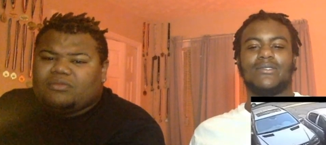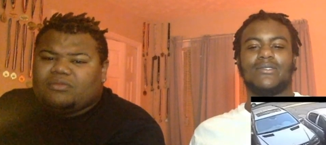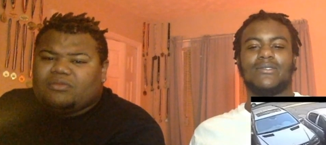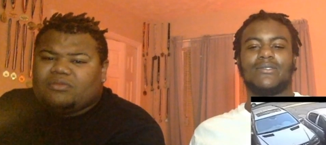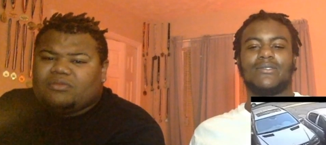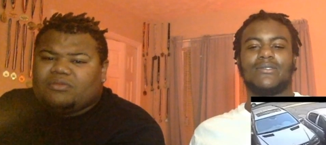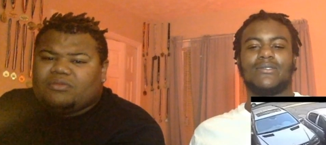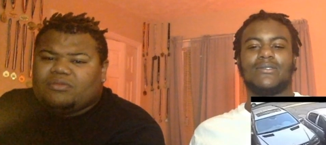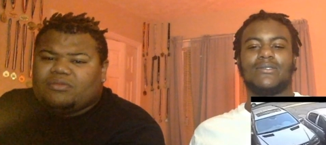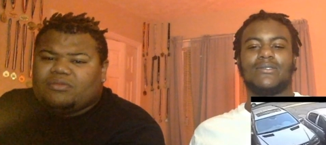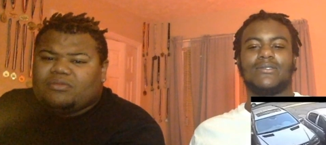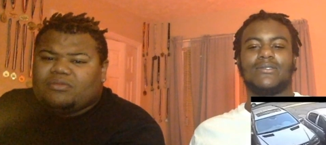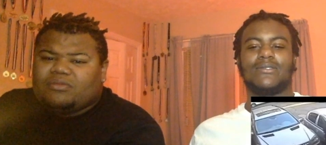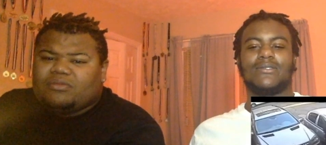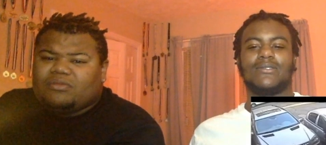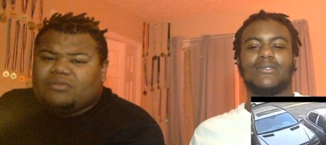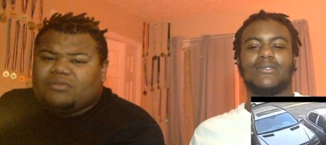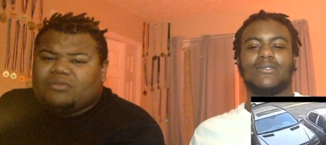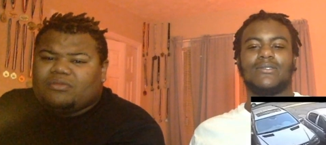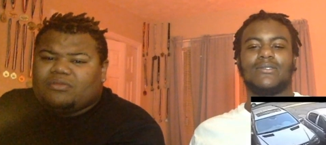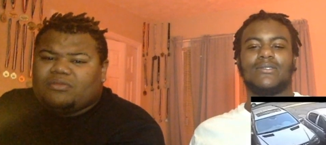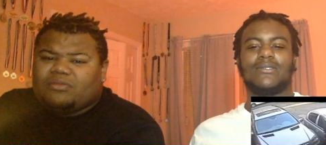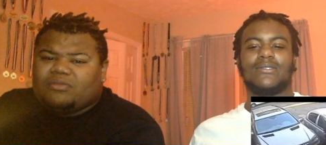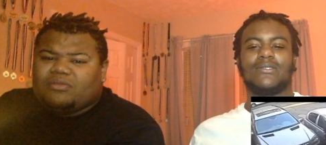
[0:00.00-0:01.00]

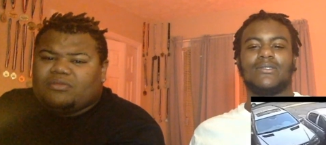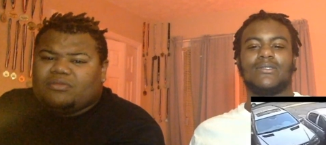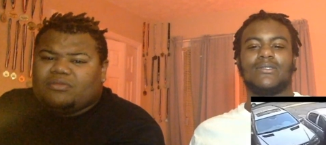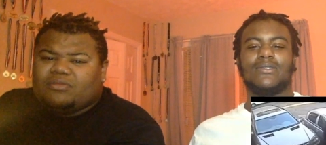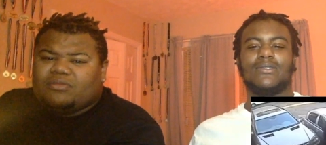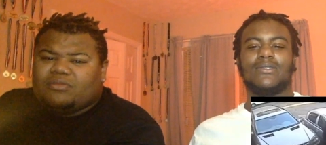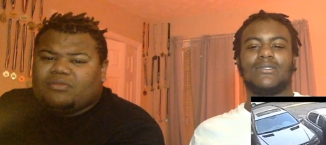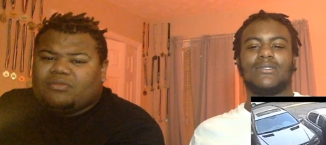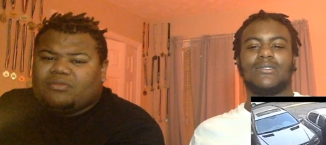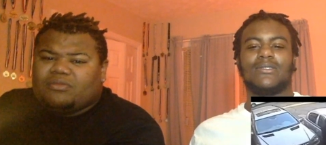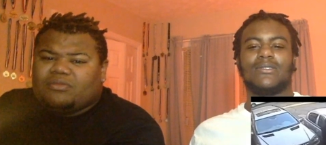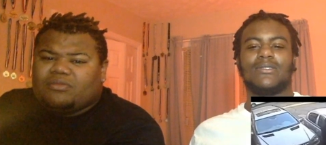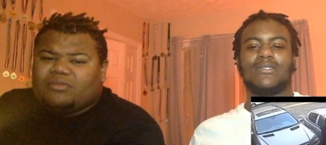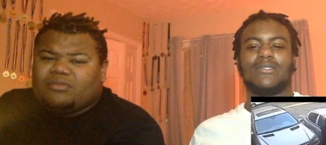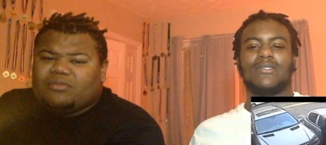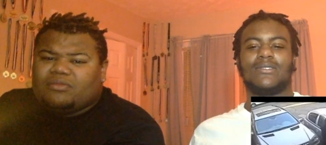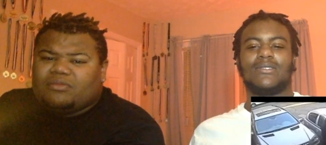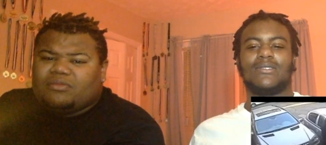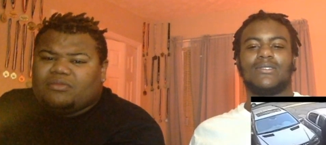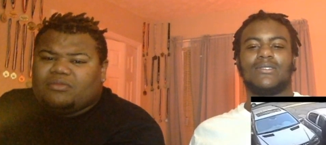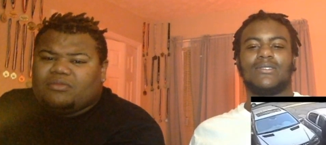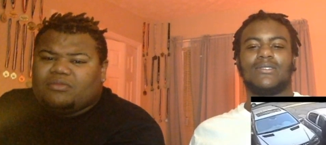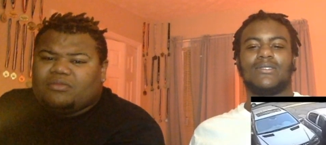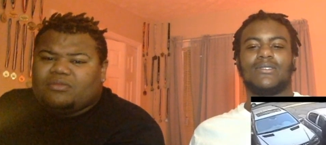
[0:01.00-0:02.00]

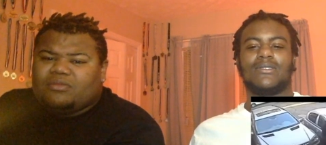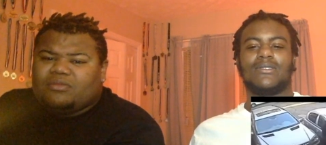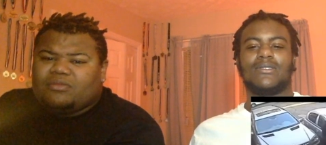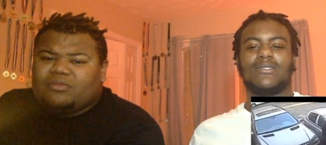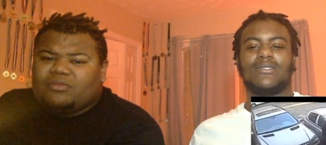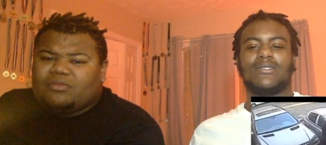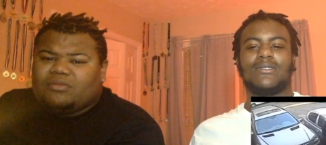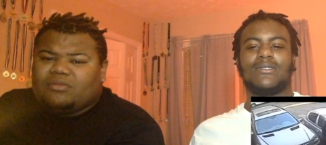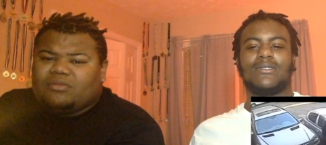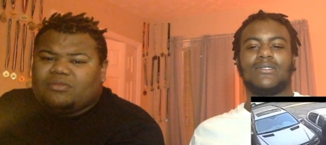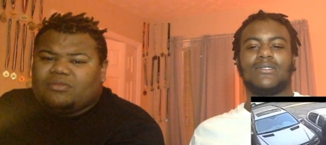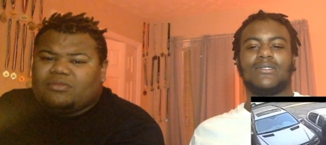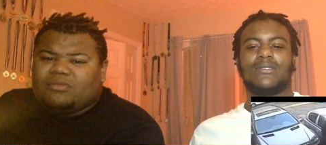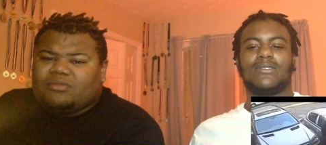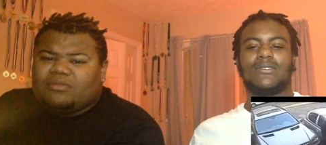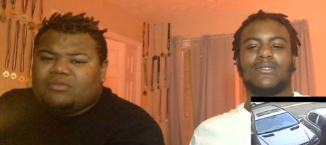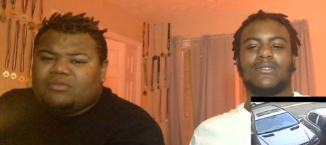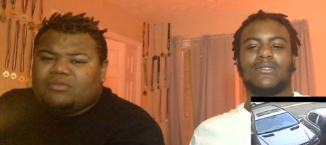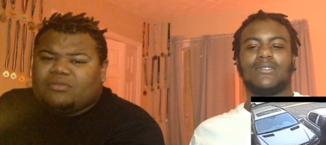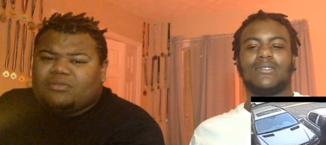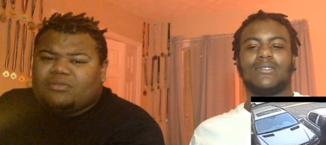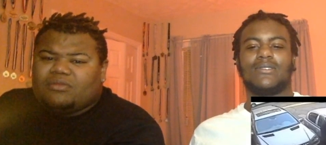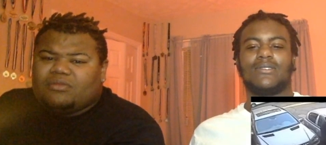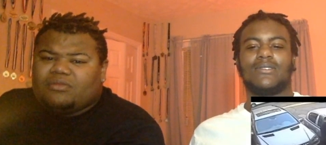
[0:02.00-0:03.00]

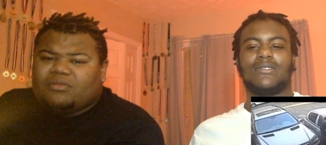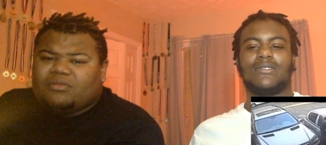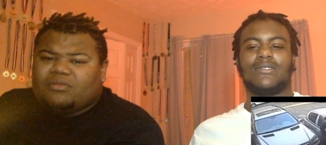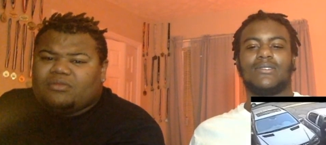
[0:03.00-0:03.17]
[no speech]